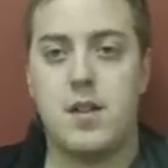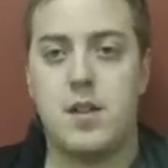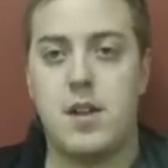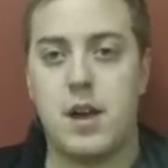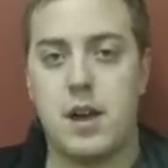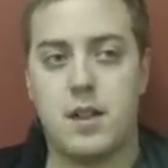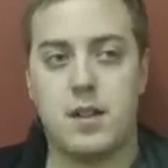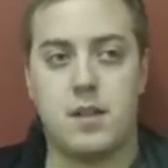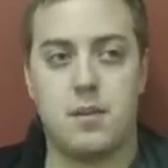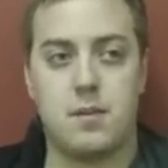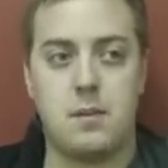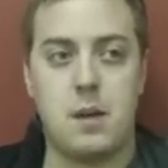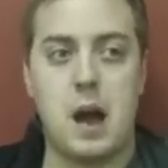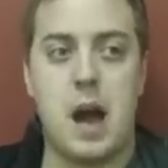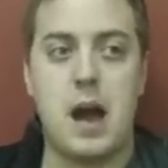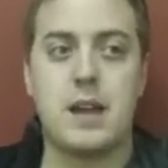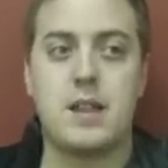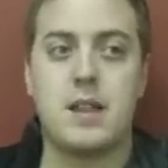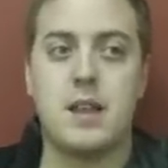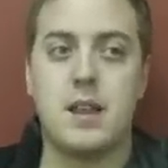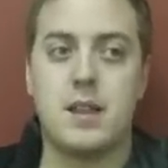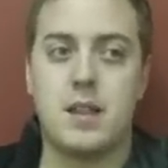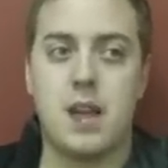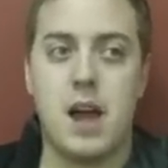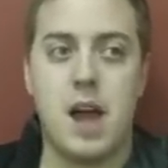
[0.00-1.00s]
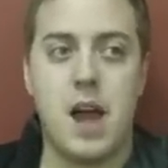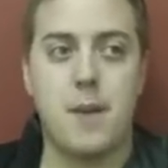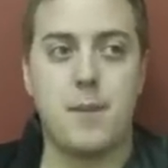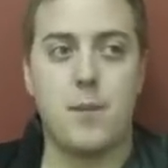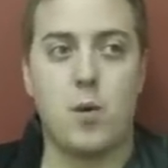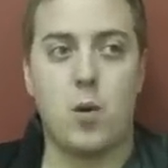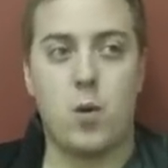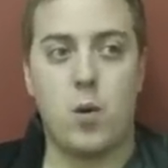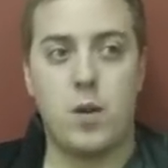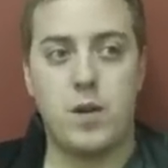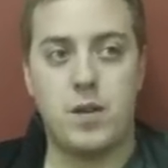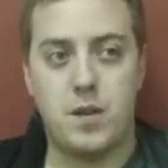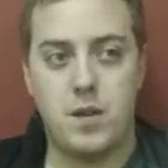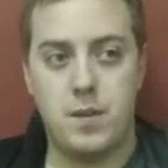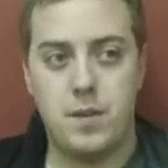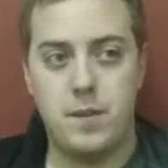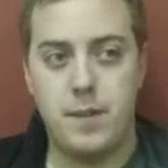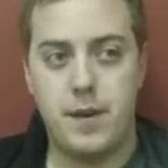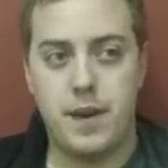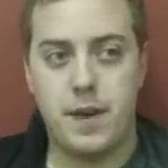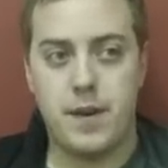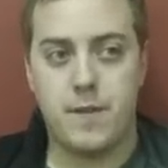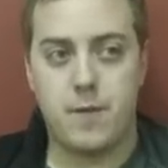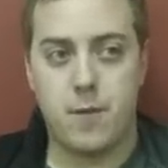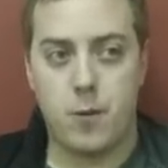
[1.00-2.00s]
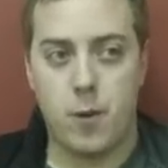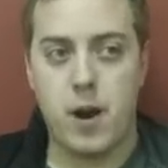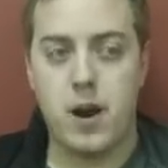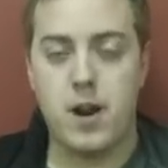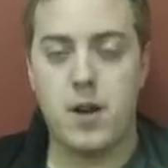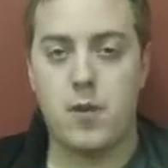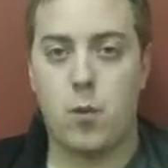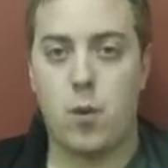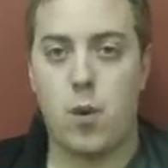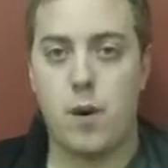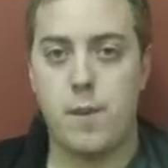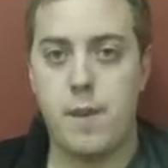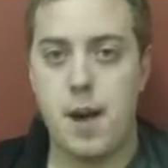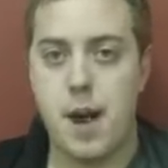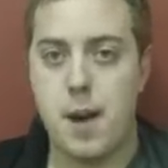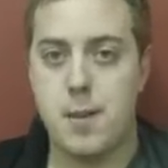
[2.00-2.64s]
they I think the hammer would be afraid of what